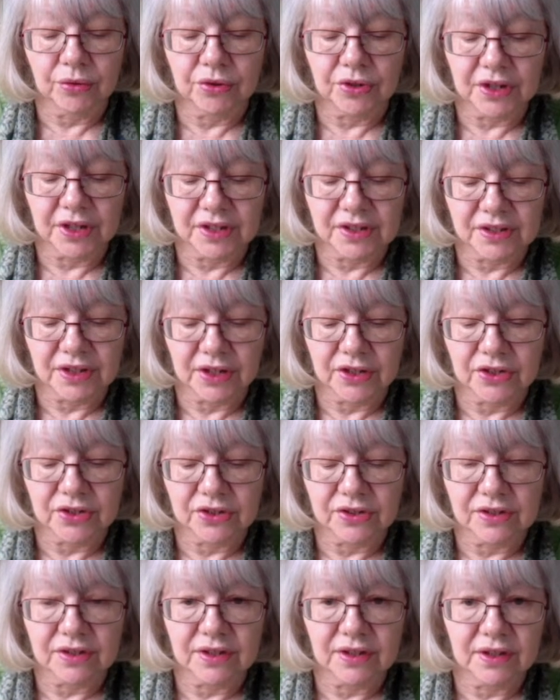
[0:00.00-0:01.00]

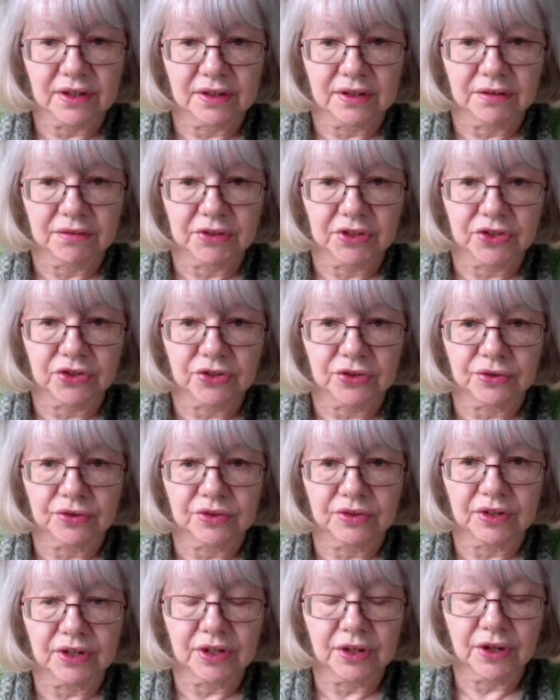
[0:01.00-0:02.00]
organisations and the
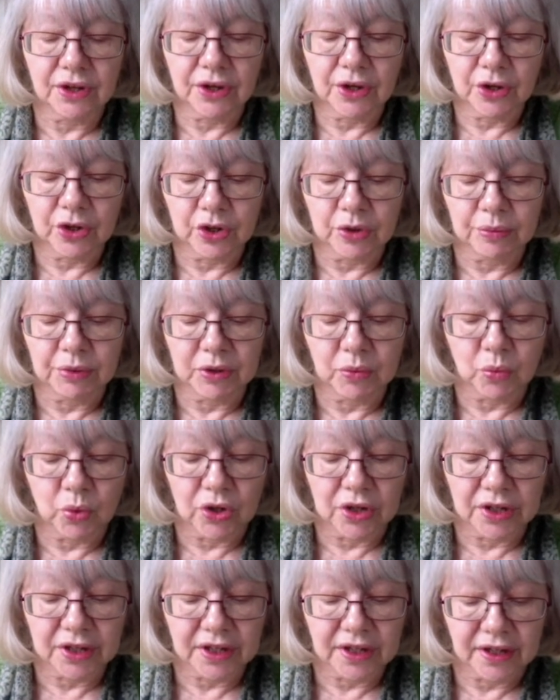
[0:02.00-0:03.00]
individuals who'd been
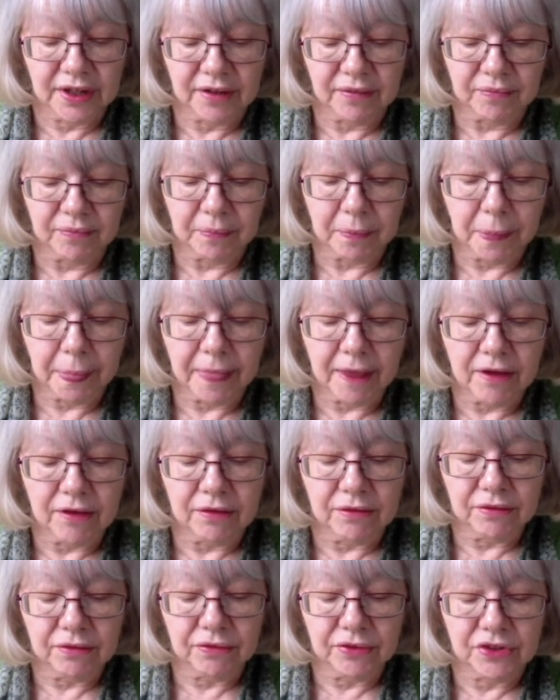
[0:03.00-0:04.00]
working
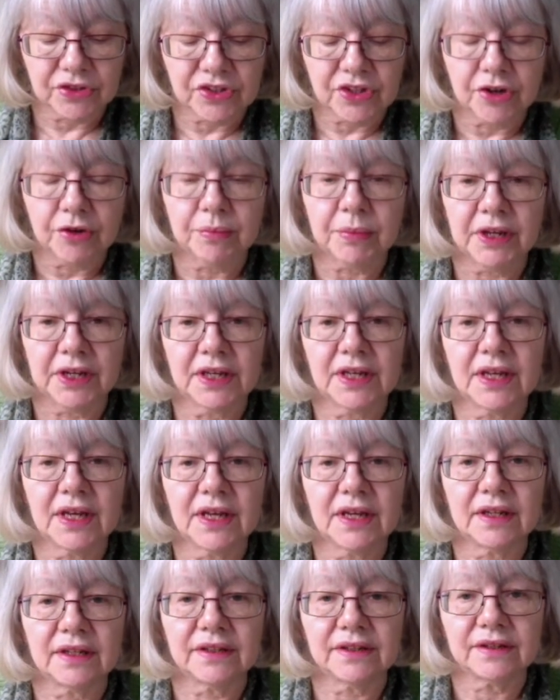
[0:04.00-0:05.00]
for so many
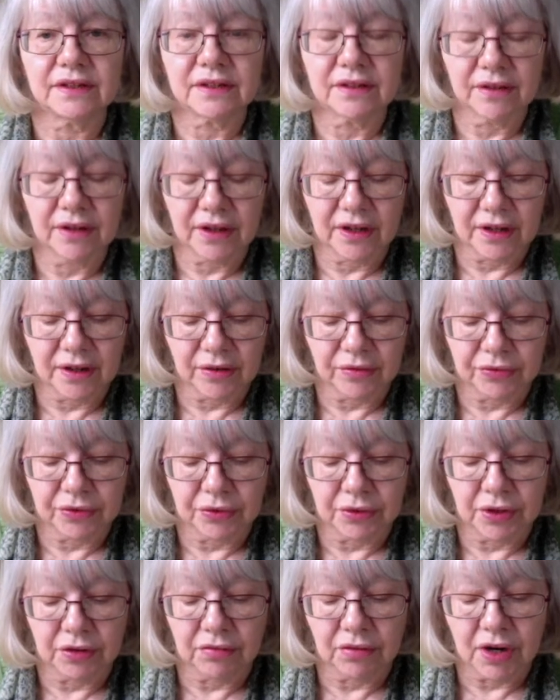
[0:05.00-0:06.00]
years
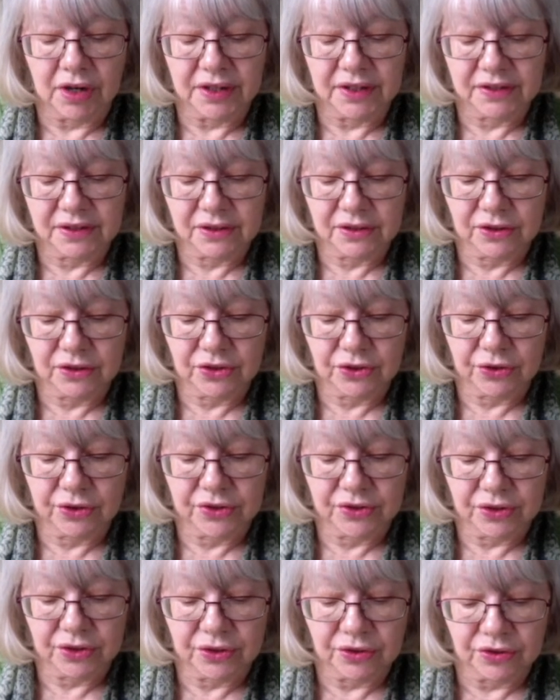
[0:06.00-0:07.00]
for our rights to
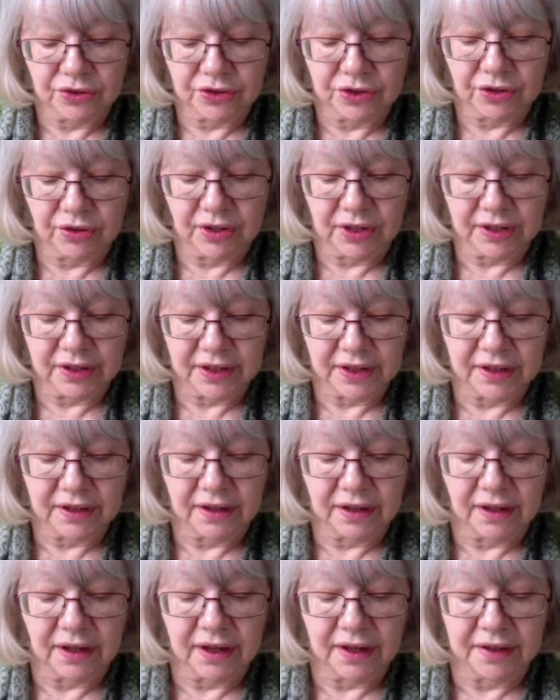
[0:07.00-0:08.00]
choice and control in
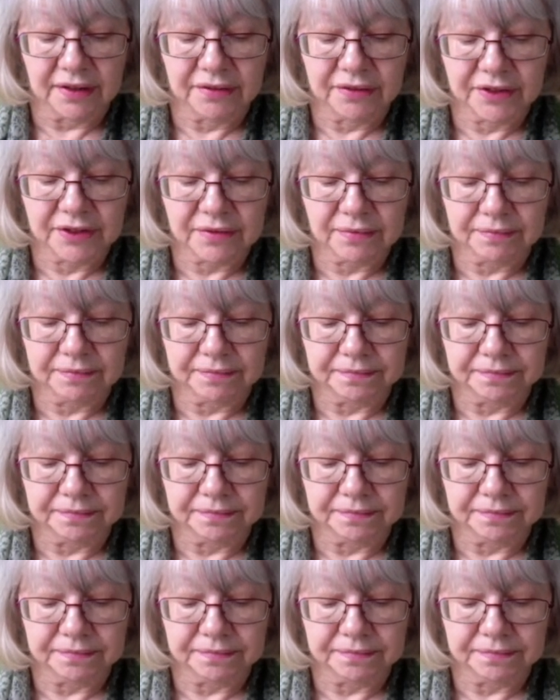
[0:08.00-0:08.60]
our lives.